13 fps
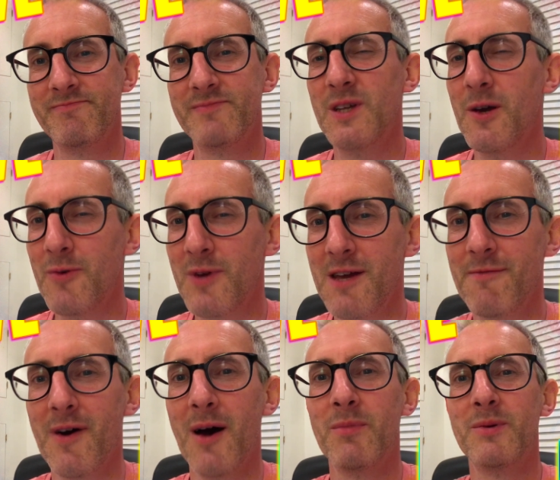Don't
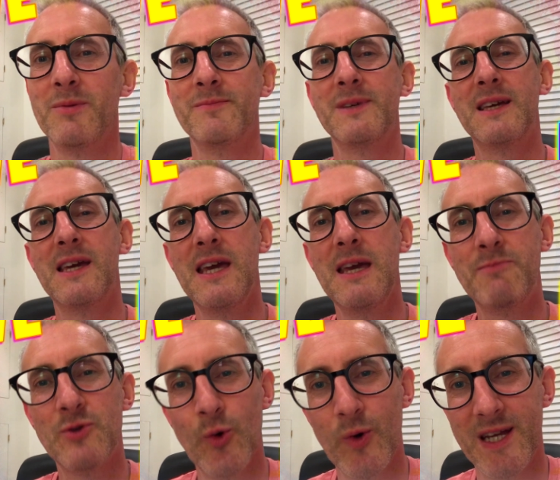give up. Keep
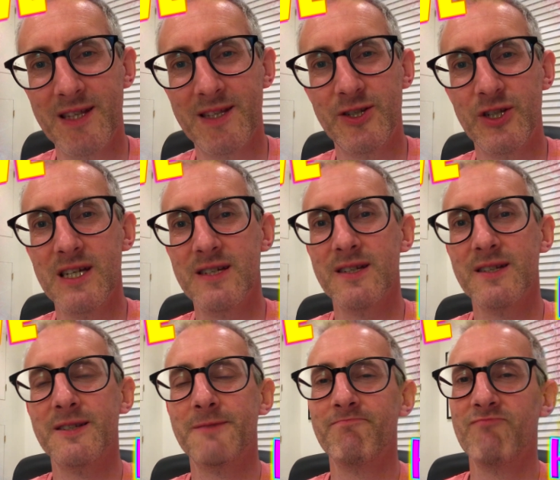talking to
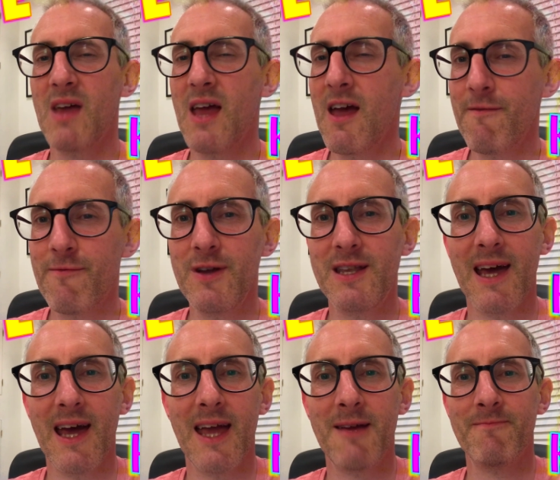Jesus every
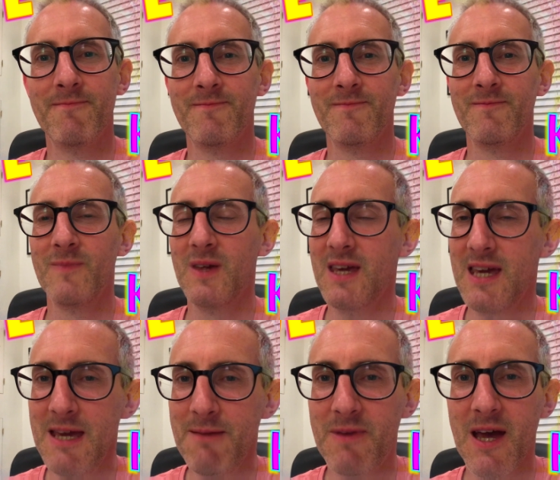day.
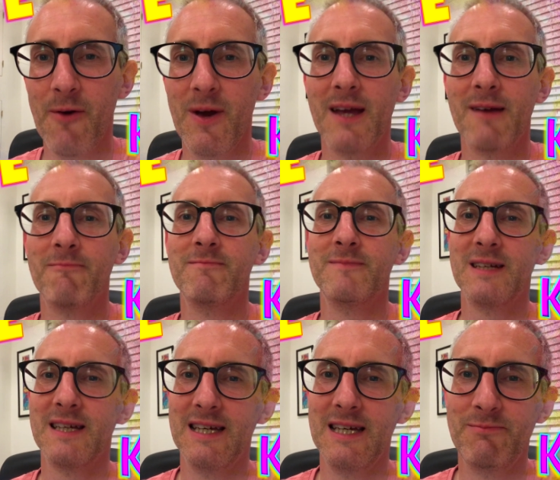Keep going.
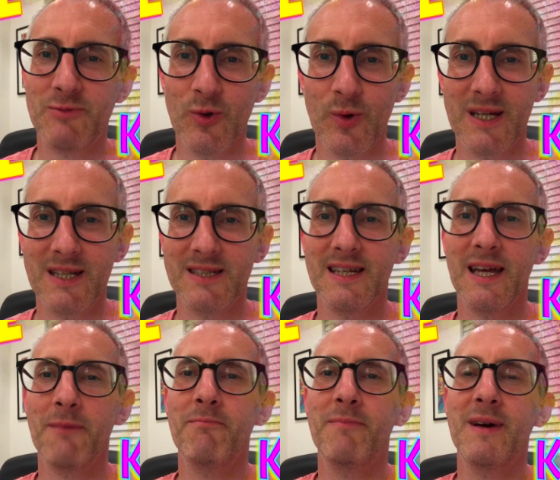Keep talking to
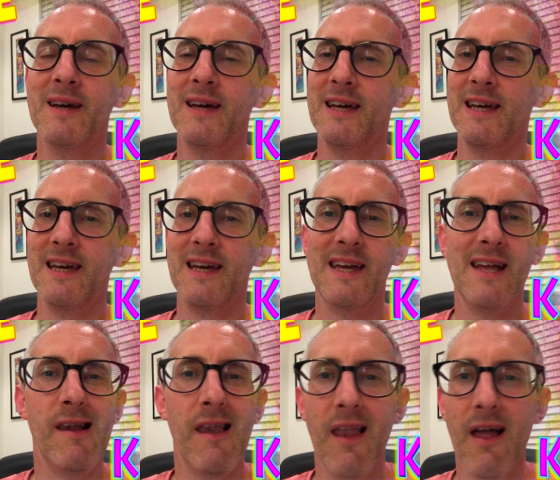Him. He
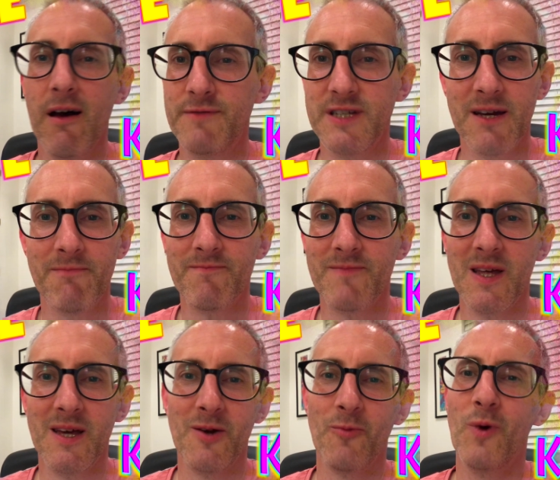loves it
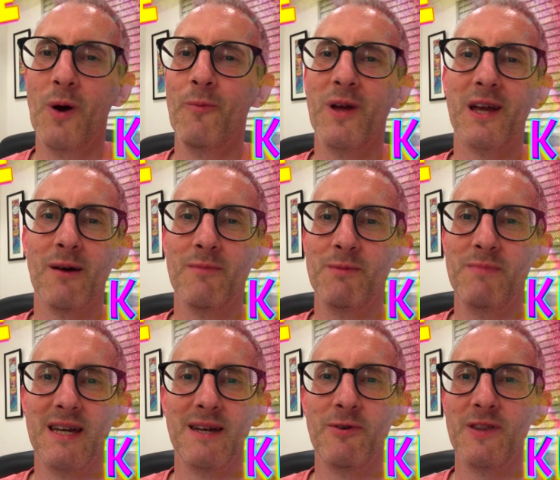when we come and
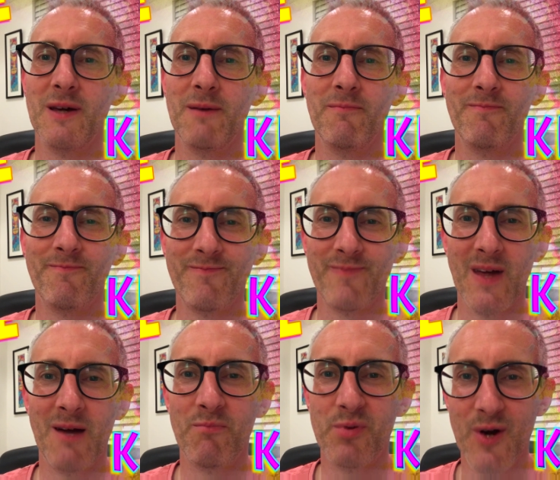meet with Him
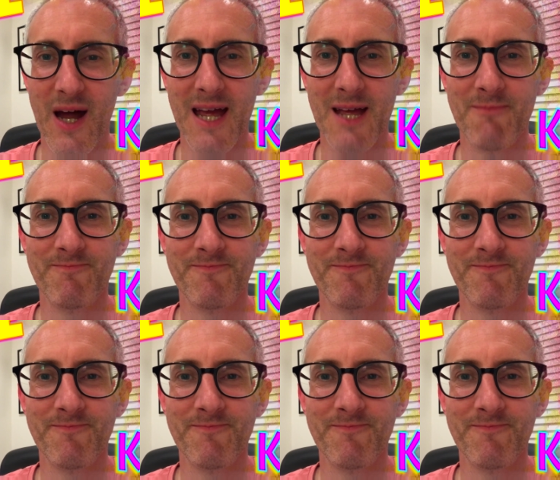and pray.